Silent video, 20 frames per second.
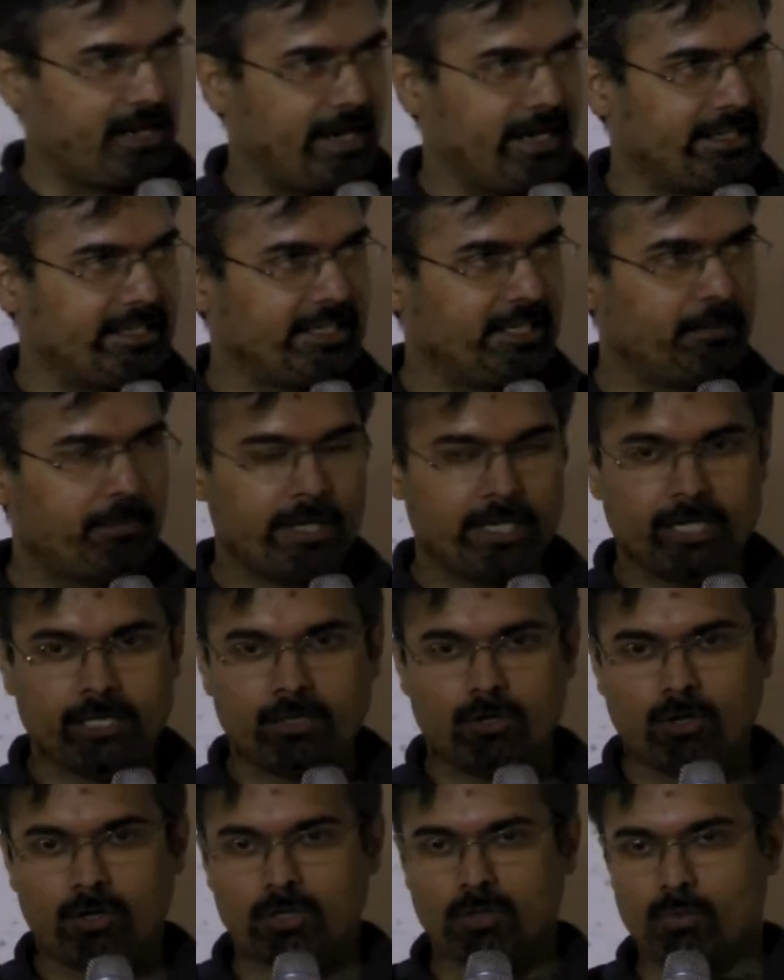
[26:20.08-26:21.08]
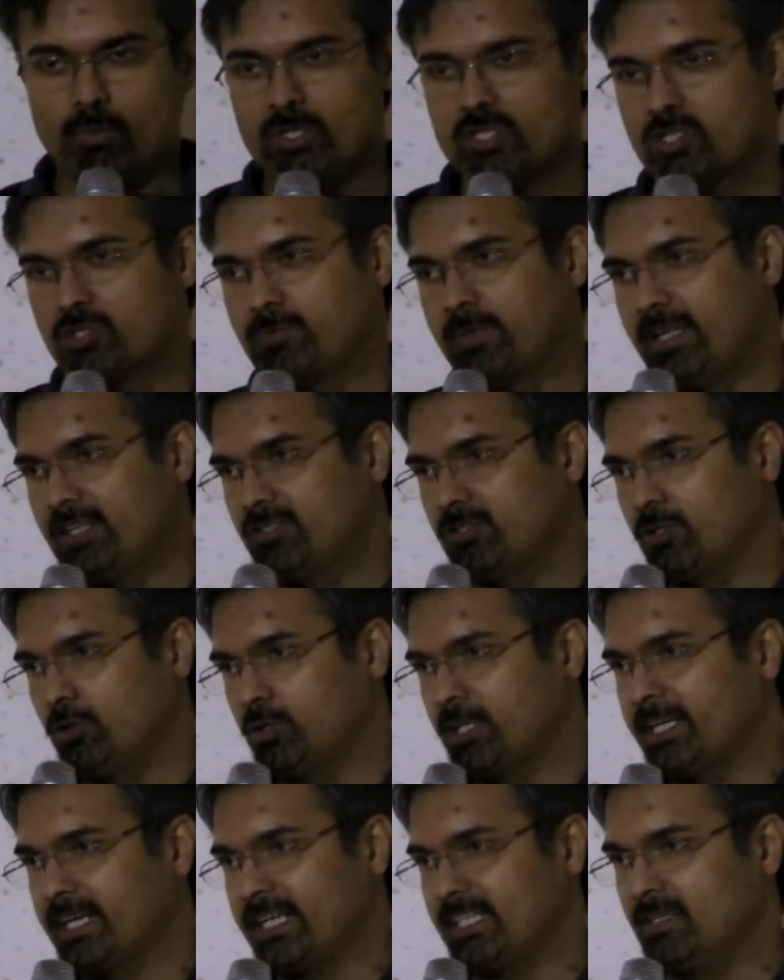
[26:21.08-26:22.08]
And depending on which place you're
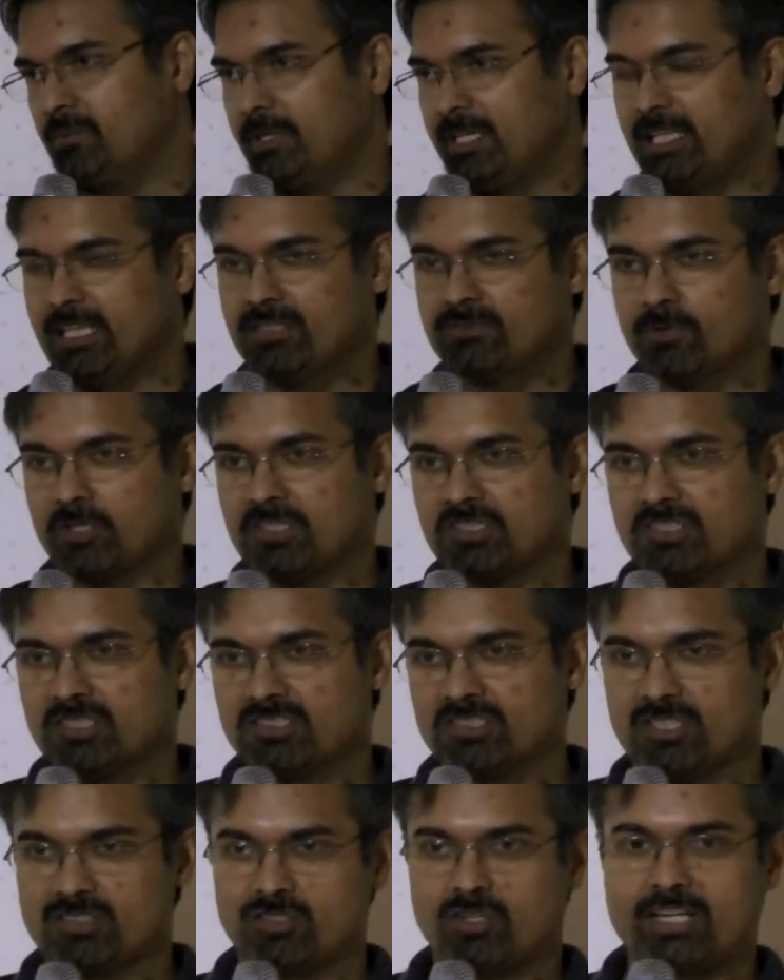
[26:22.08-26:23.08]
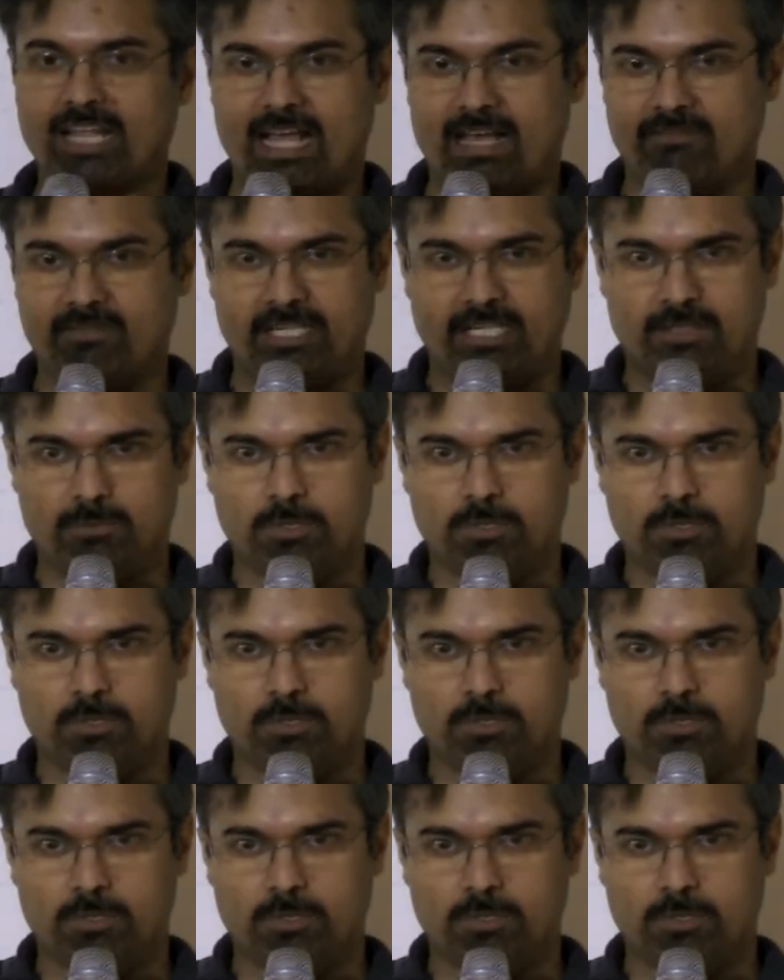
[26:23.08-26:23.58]
looking at, the Middle East, for instance, does not have any.